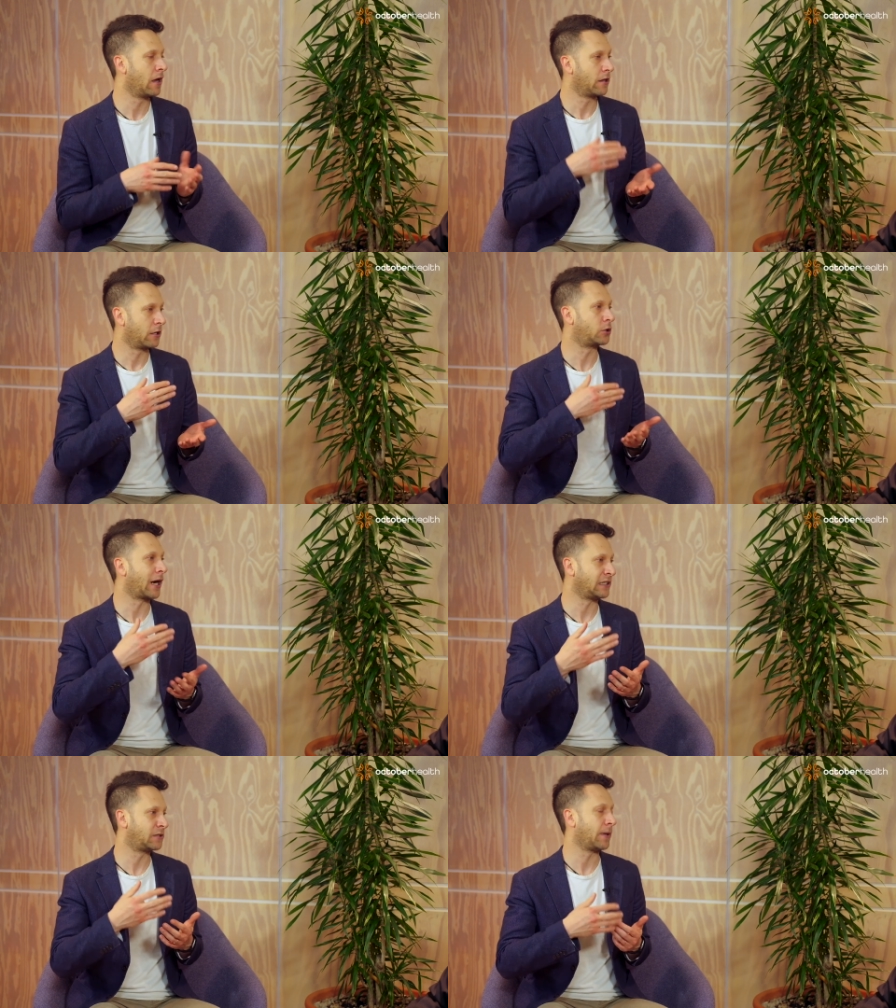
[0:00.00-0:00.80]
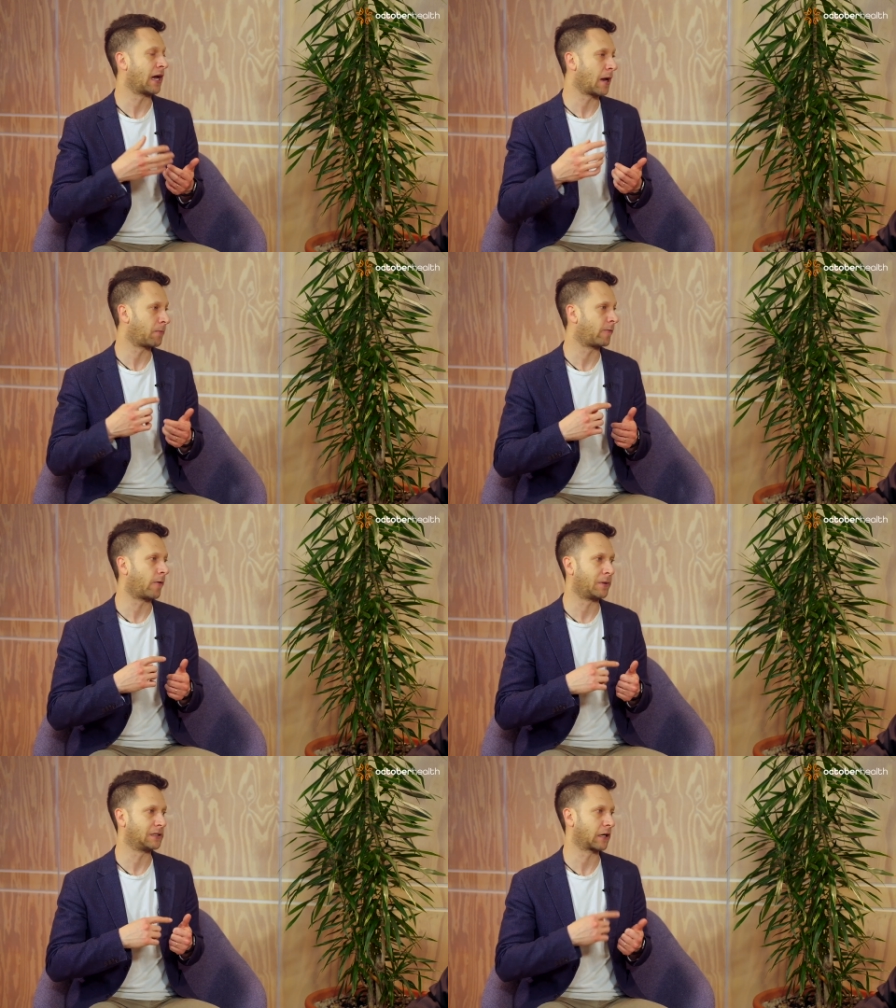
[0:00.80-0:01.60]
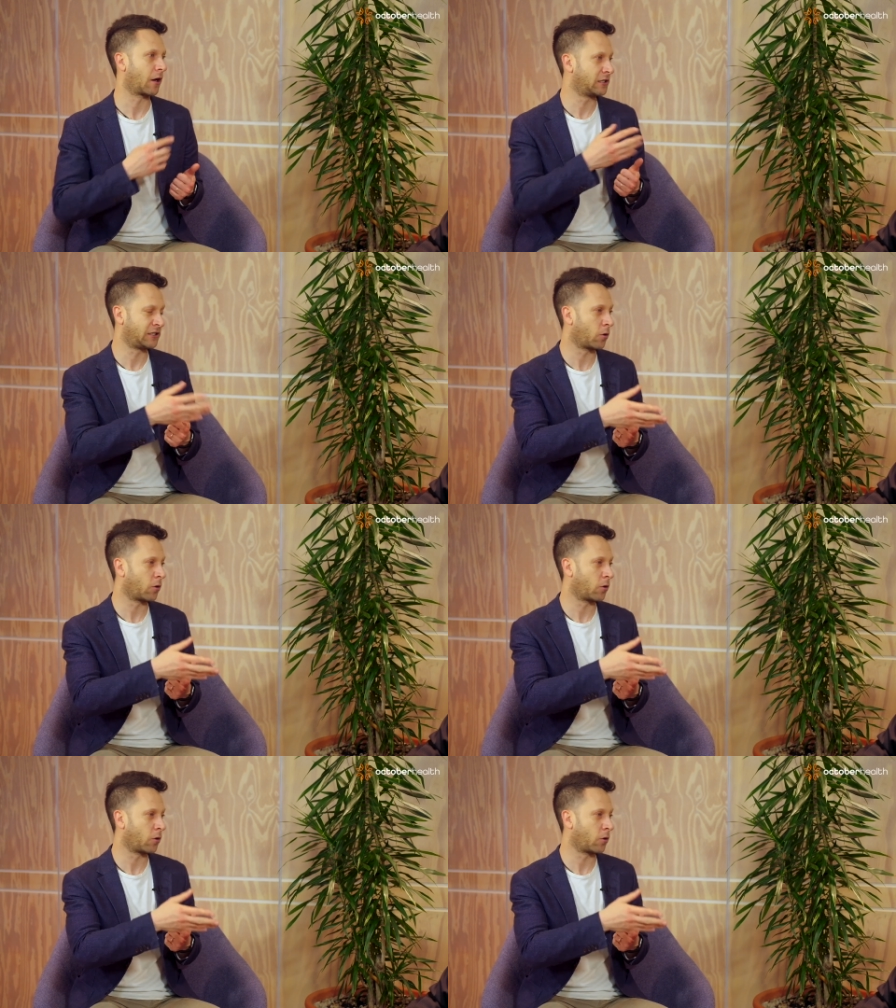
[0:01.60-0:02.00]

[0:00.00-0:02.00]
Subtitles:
the traits behind performance psychology,